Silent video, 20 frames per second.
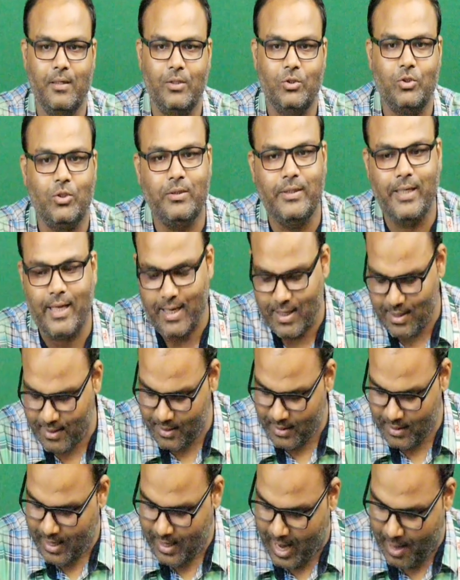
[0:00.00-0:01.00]
So then
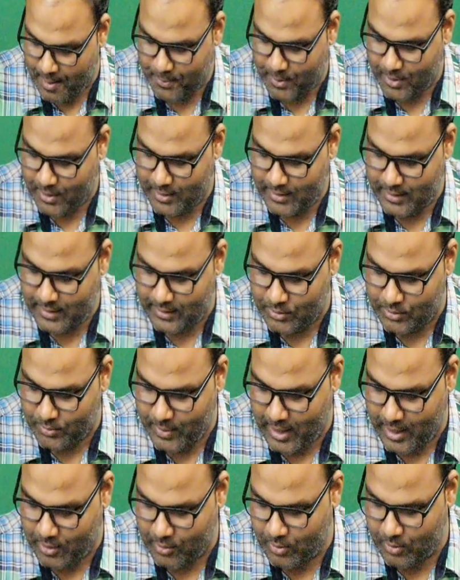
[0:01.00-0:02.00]
after this
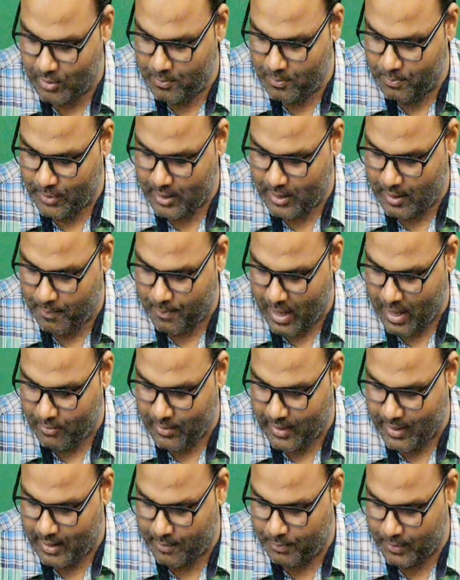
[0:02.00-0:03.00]
we are going for a
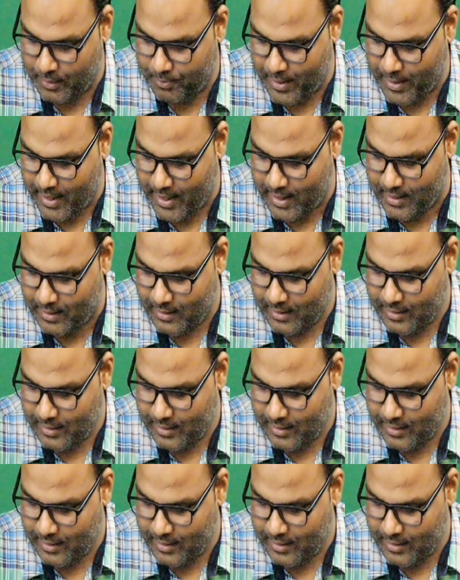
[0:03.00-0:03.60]
power amplifier,